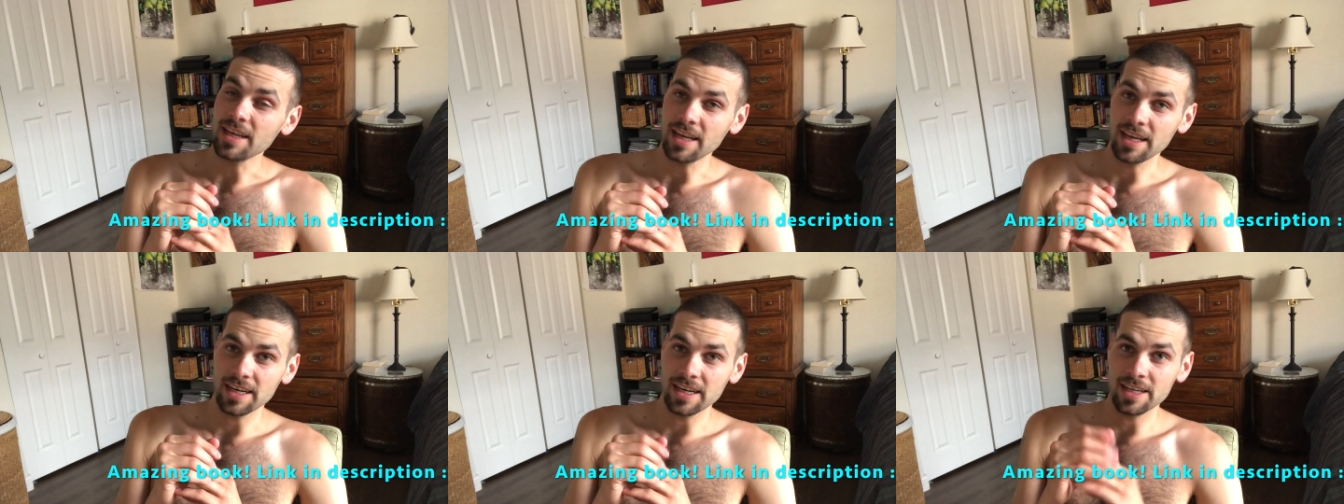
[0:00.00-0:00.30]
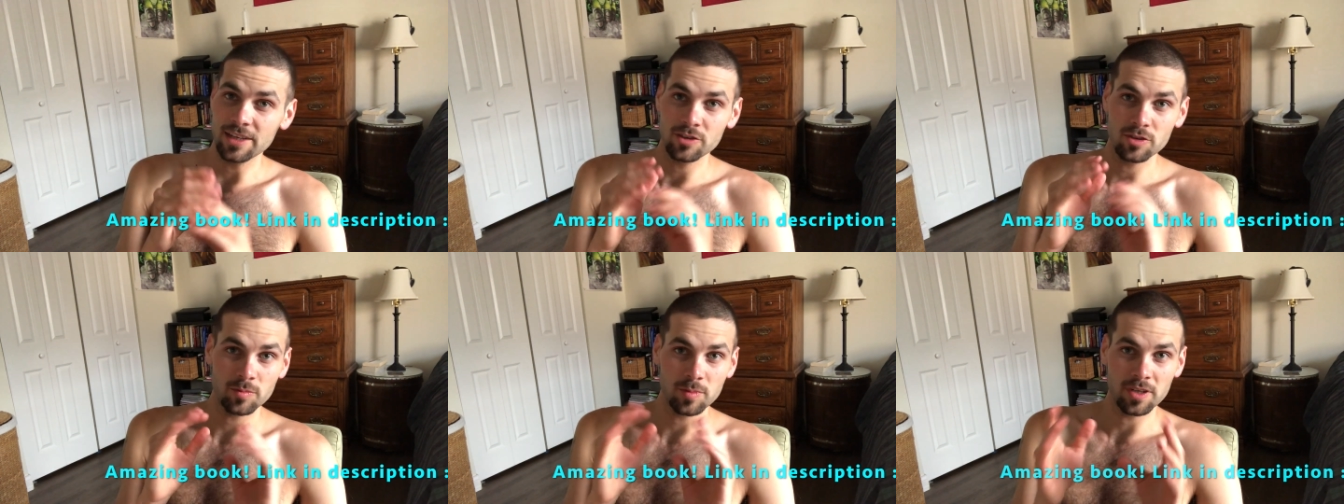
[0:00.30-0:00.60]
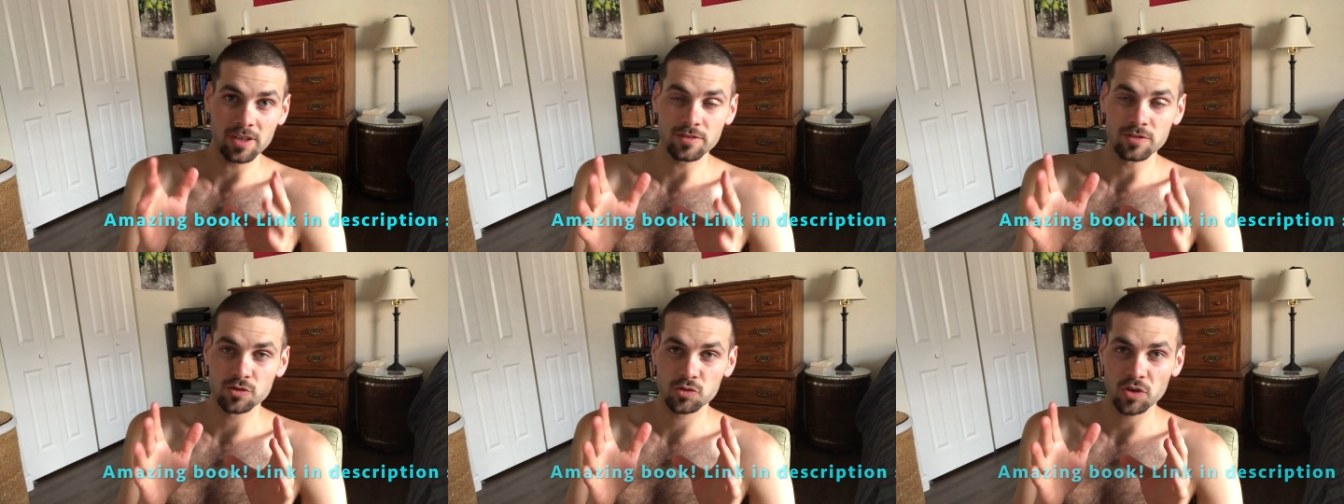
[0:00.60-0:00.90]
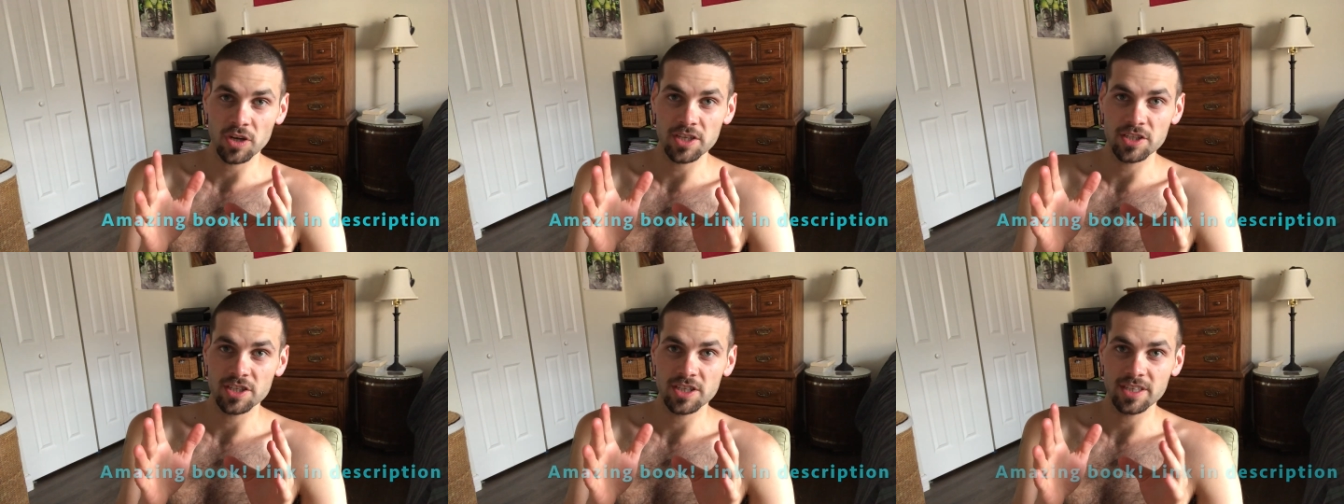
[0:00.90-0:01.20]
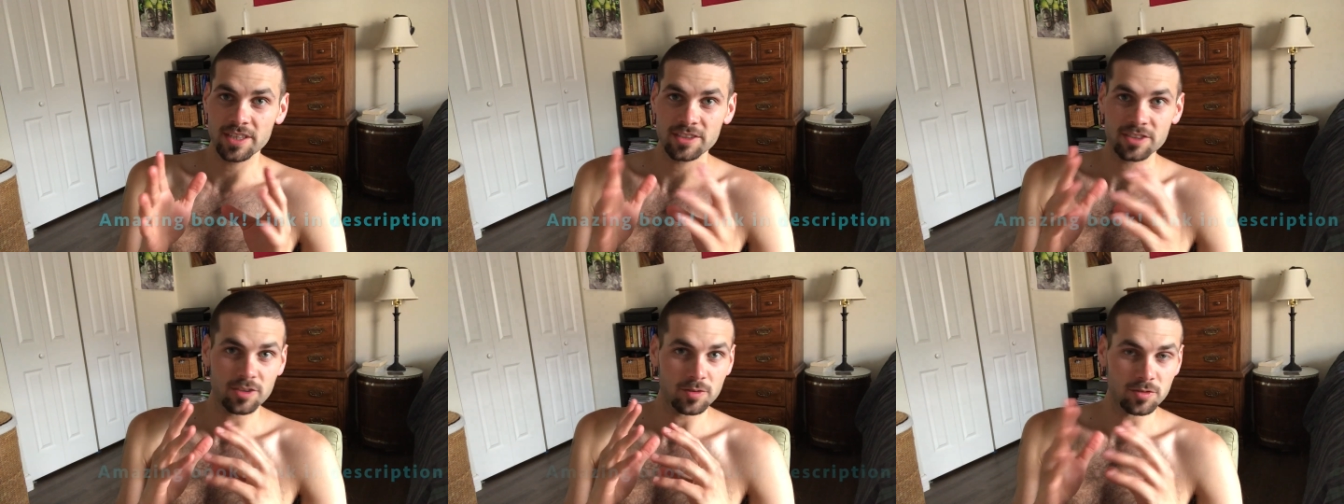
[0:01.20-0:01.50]
and I do a bit of
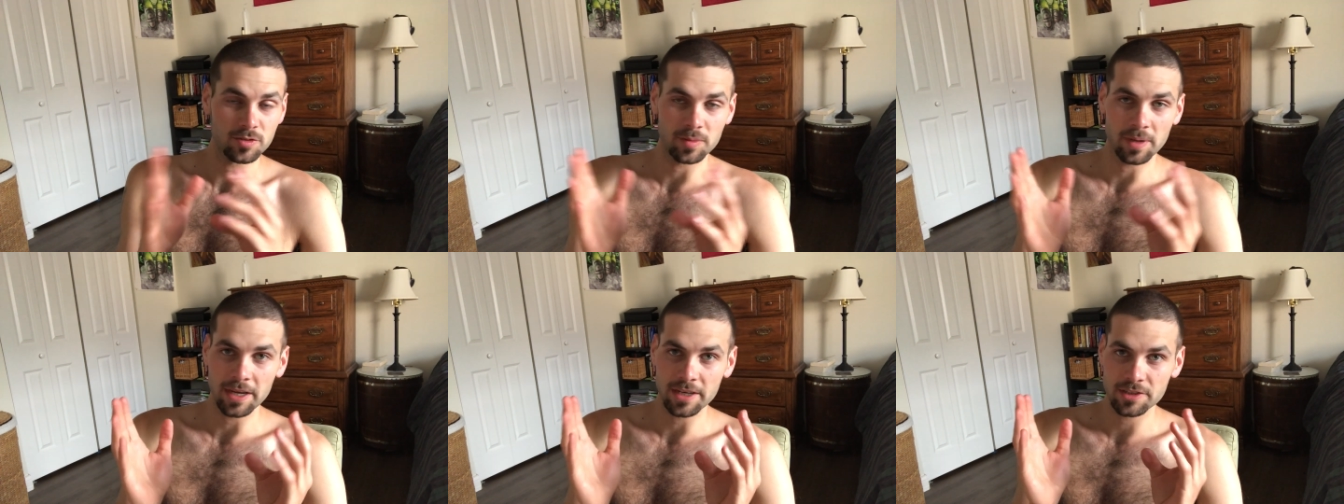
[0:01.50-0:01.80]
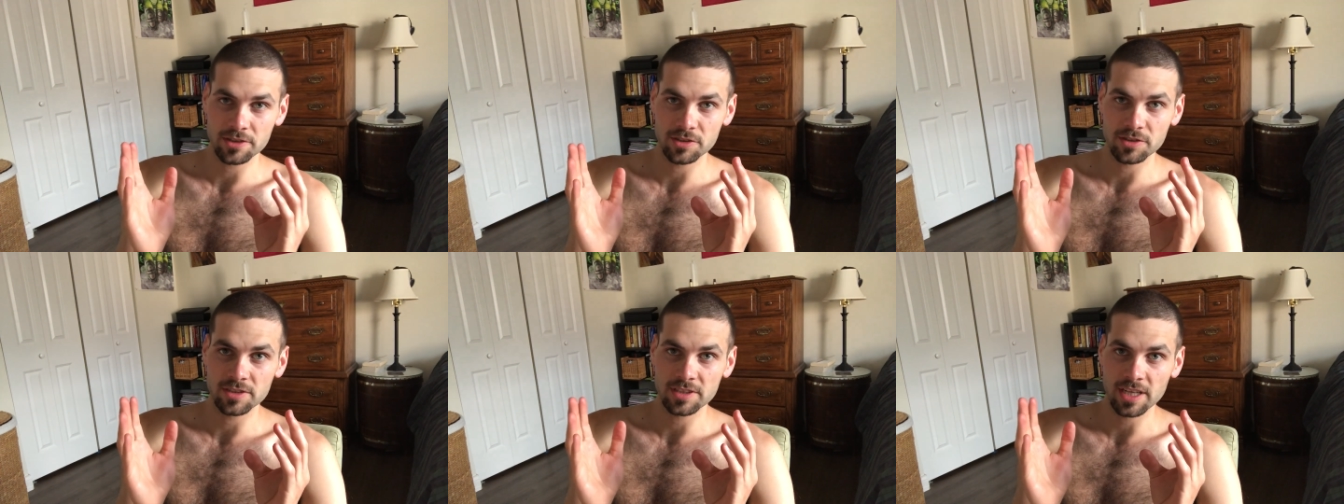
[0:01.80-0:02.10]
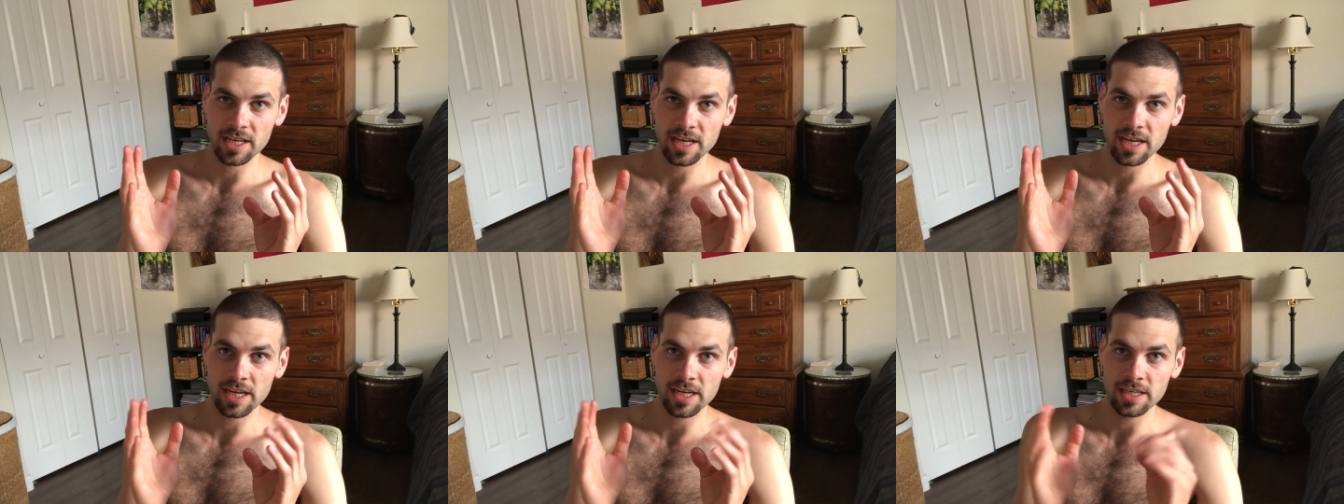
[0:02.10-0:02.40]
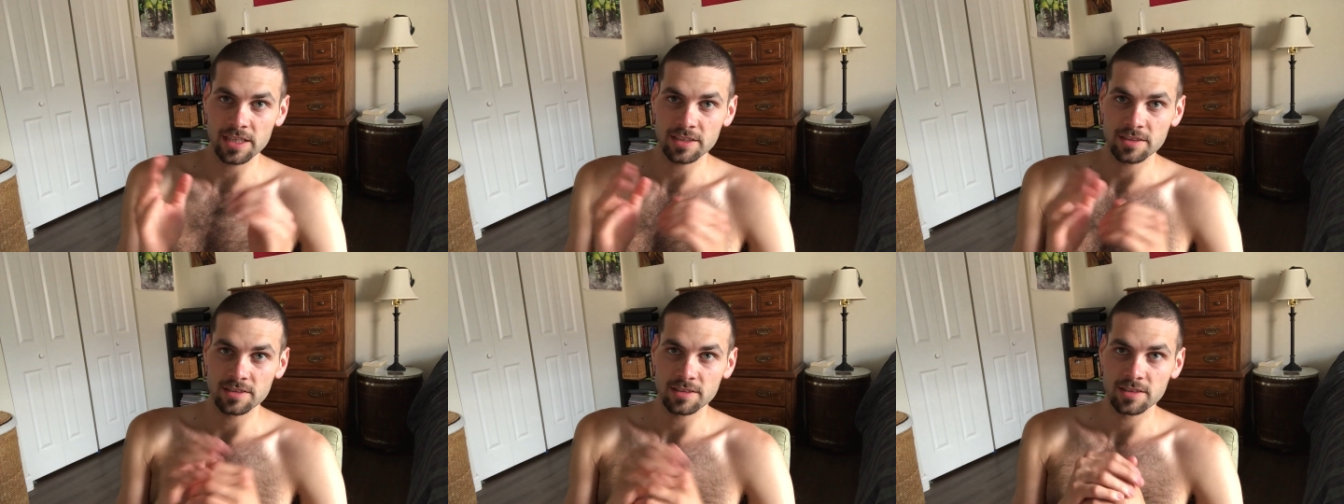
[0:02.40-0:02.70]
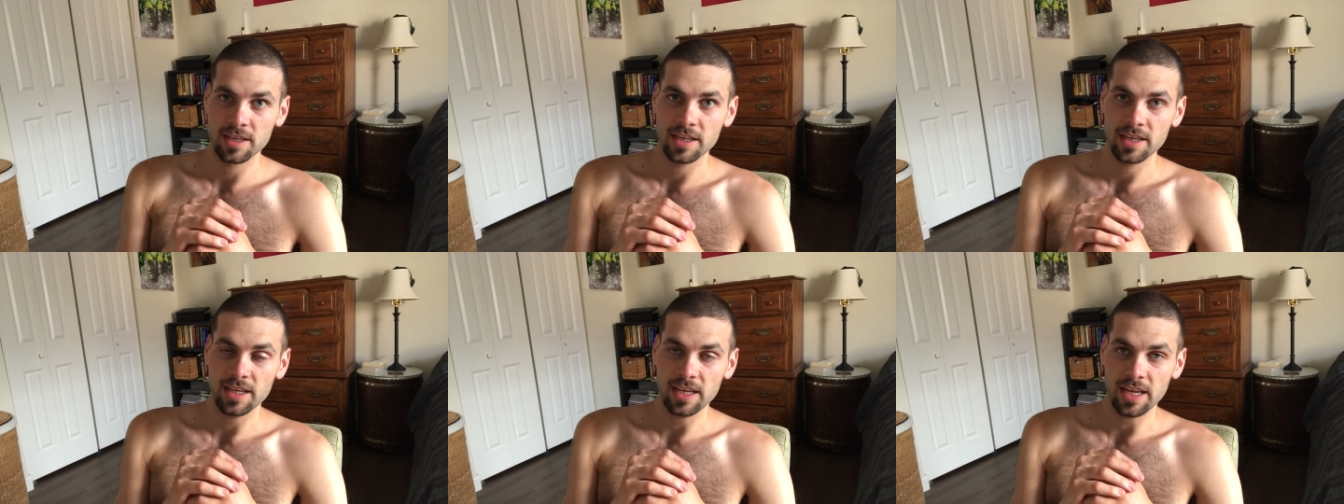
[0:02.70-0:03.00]
stretching, so some exercise,
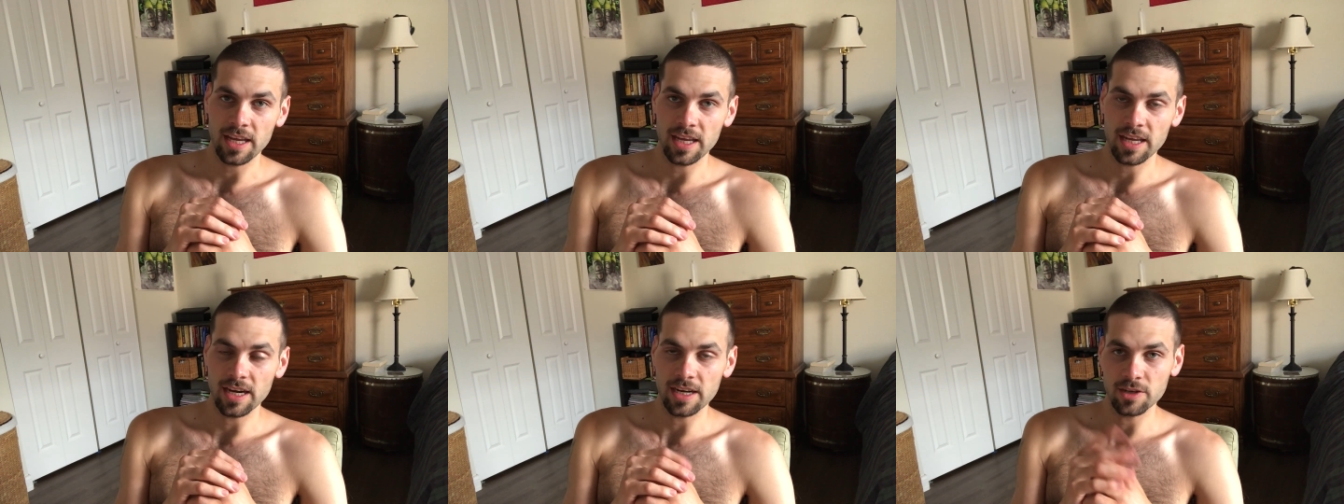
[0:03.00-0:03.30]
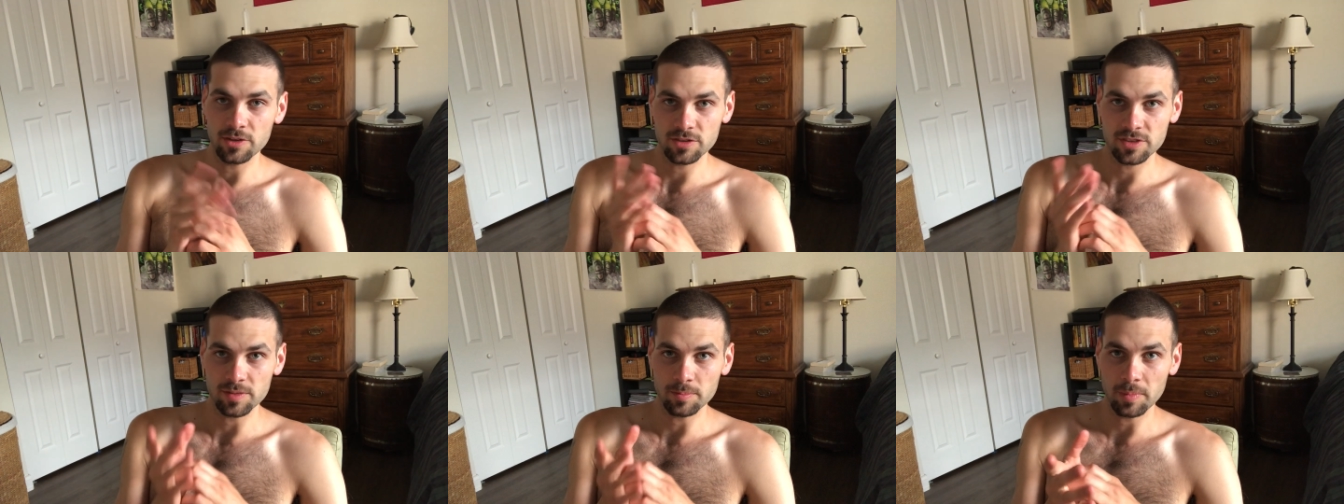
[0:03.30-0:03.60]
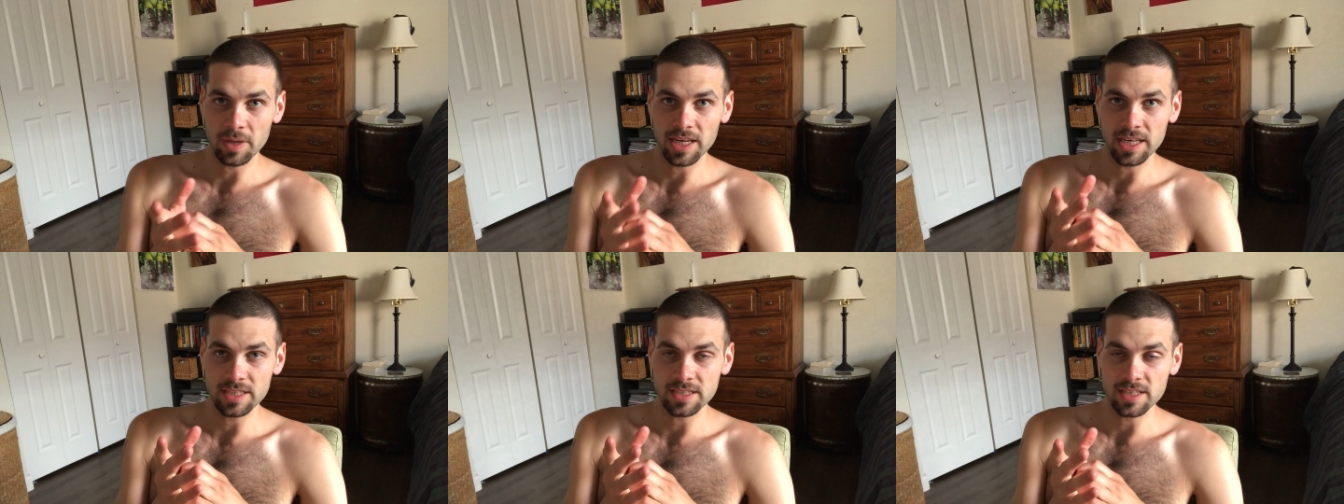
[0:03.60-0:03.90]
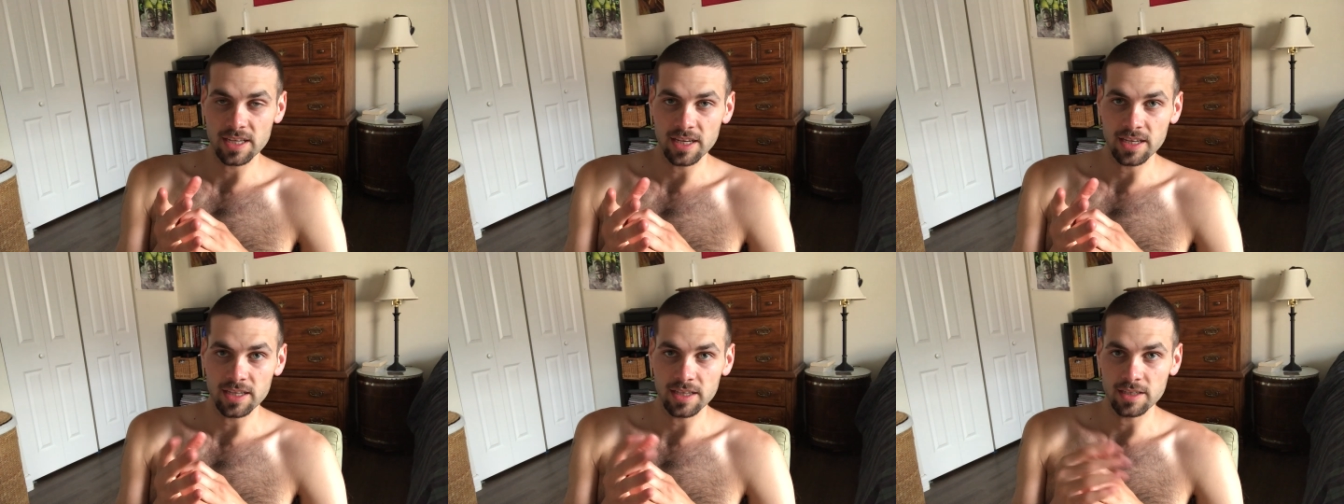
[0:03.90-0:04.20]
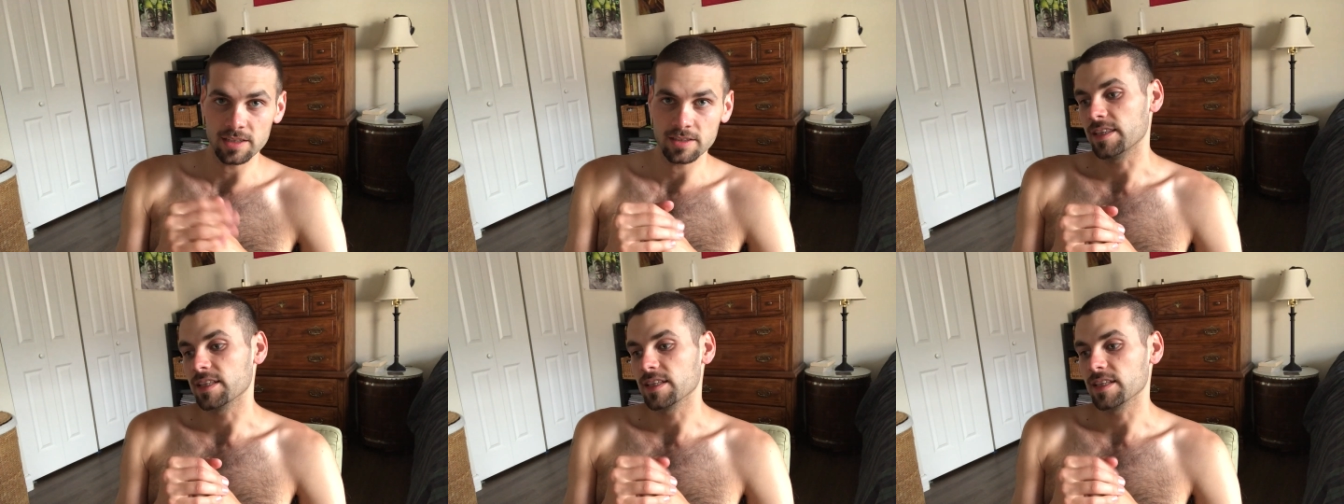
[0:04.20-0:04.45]
and I do some meditating.